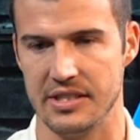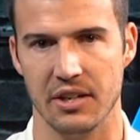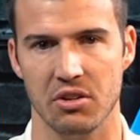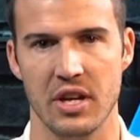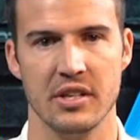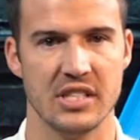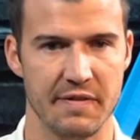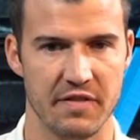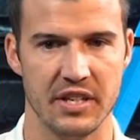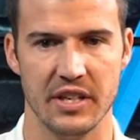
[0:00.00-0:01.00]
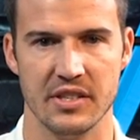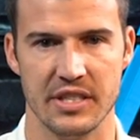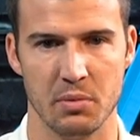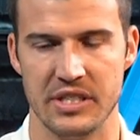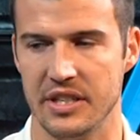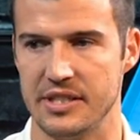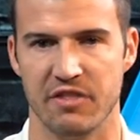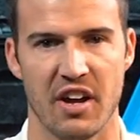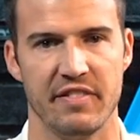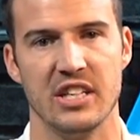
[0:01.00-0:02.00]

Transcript: sell. Set 15, sit with 10, sell five.